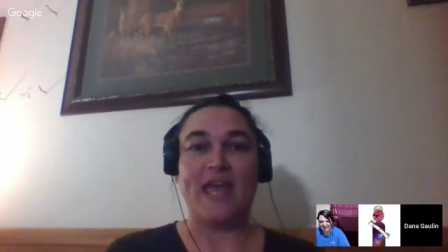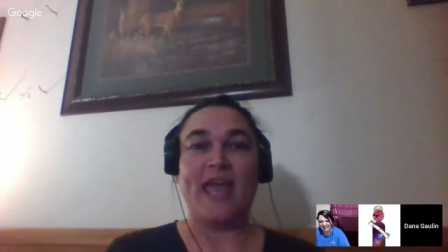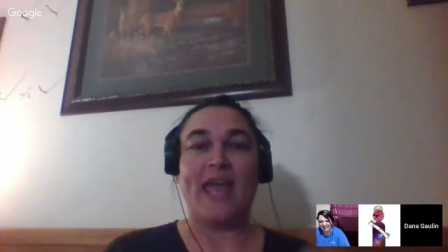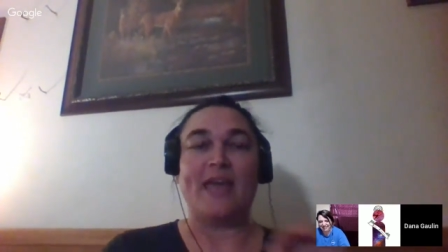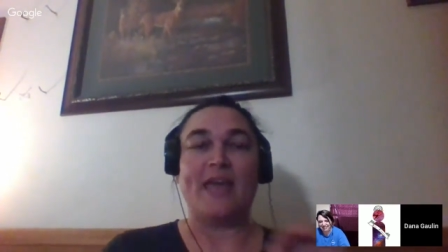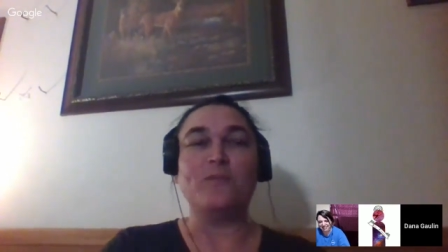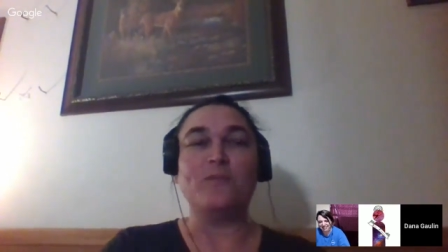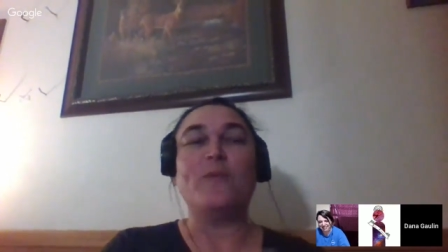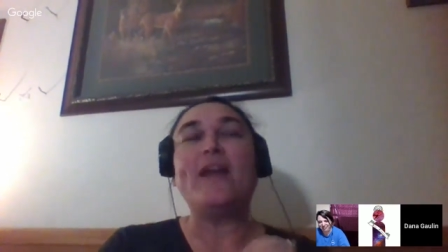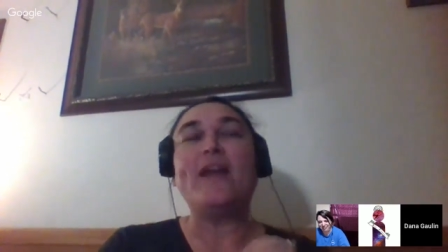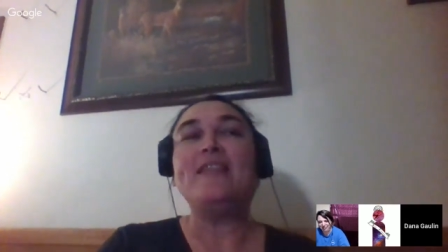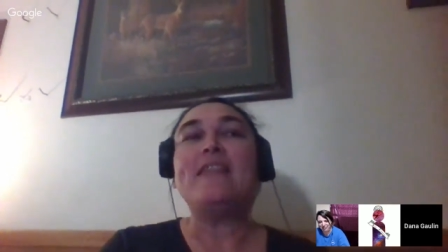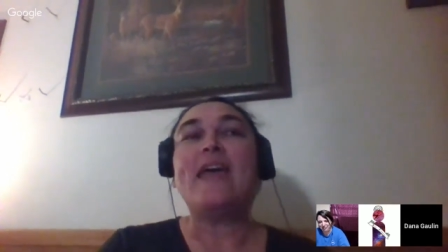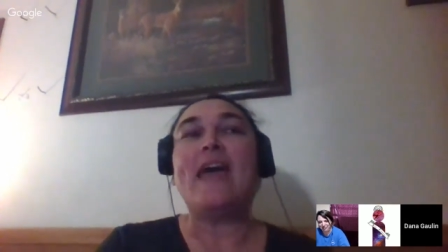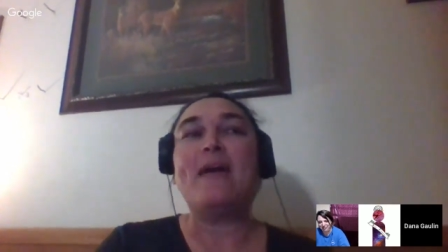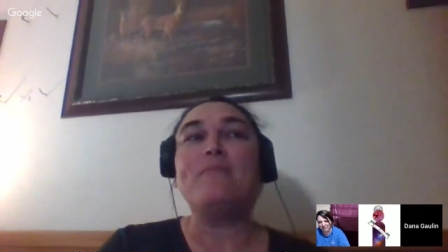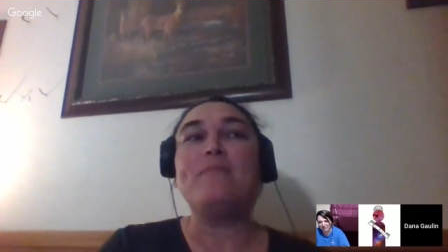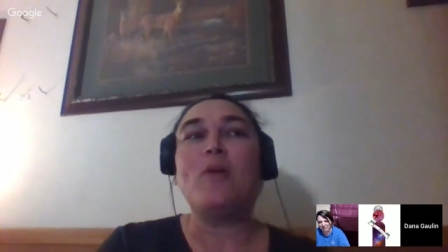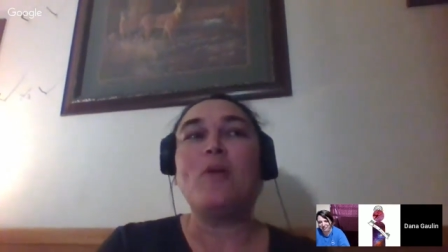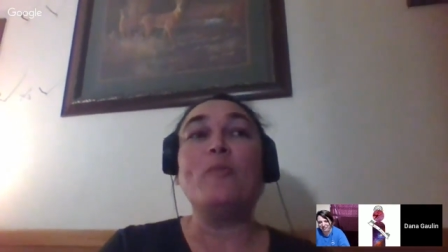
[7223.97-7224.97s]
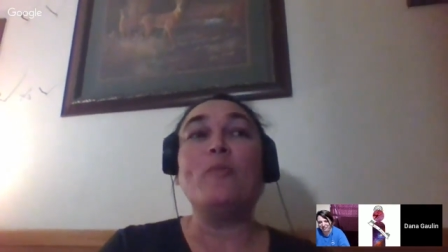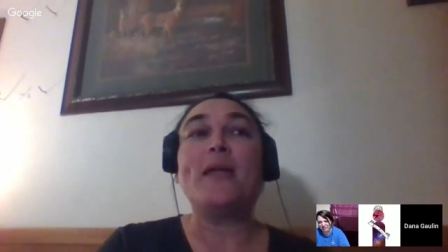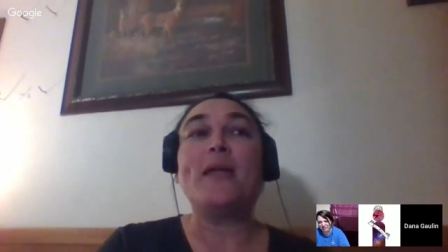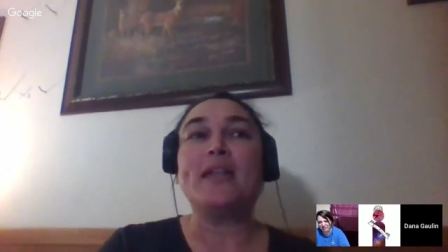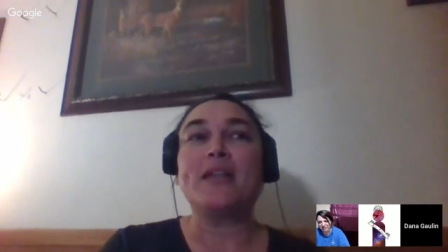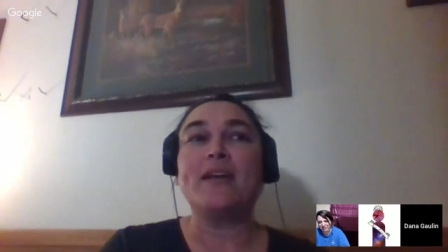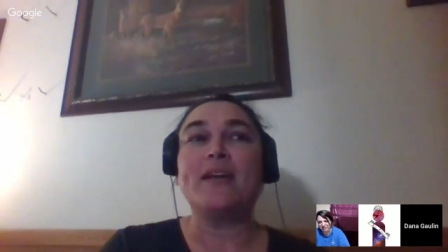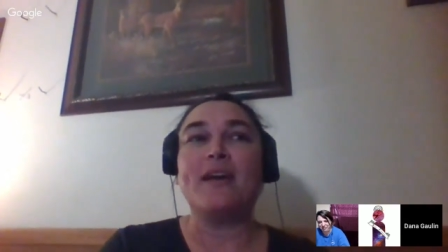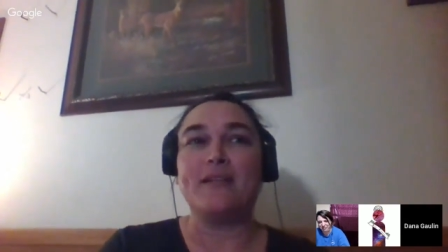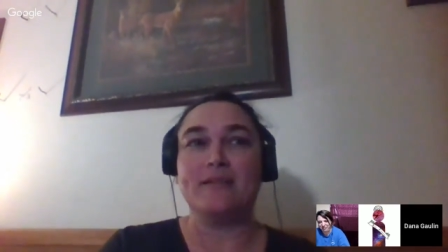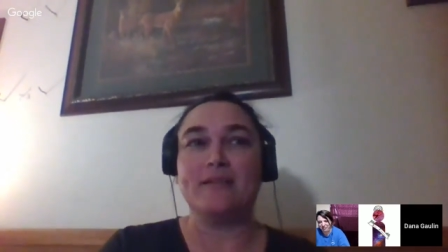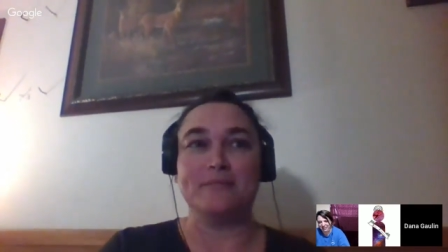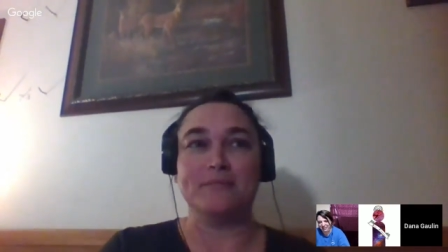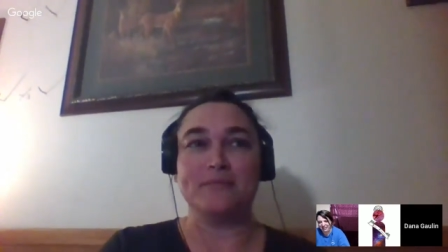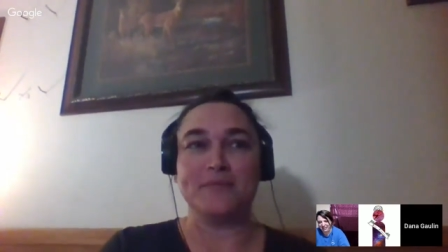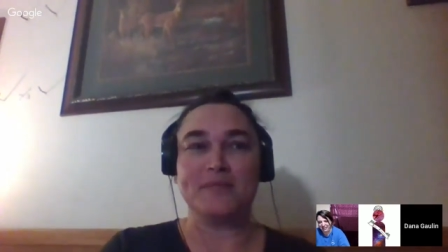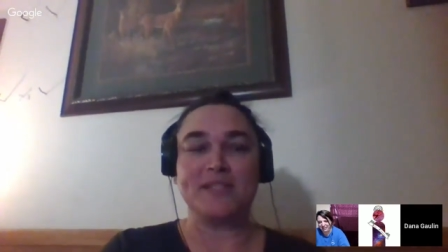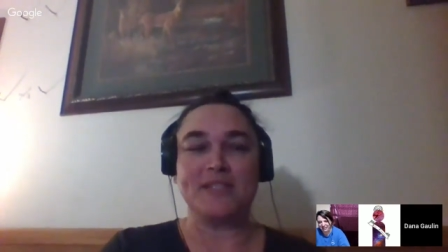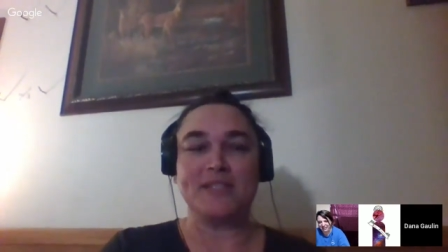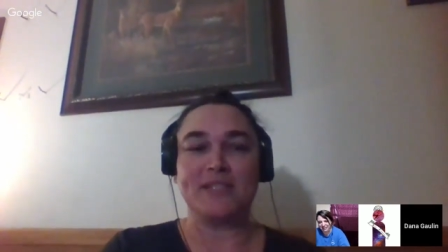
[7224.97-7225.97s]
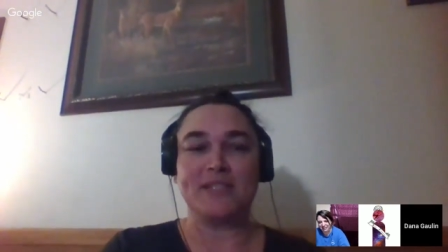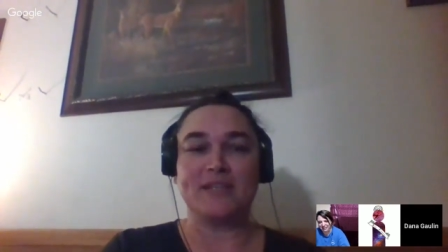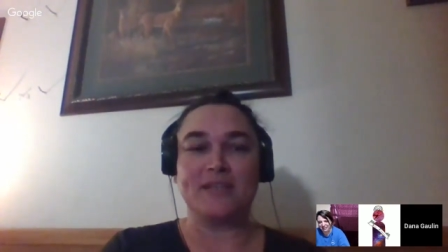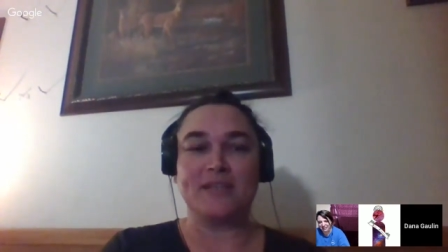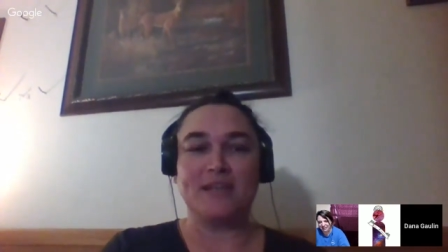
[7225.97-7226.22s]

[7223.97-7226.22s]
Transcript: And when that moment comes,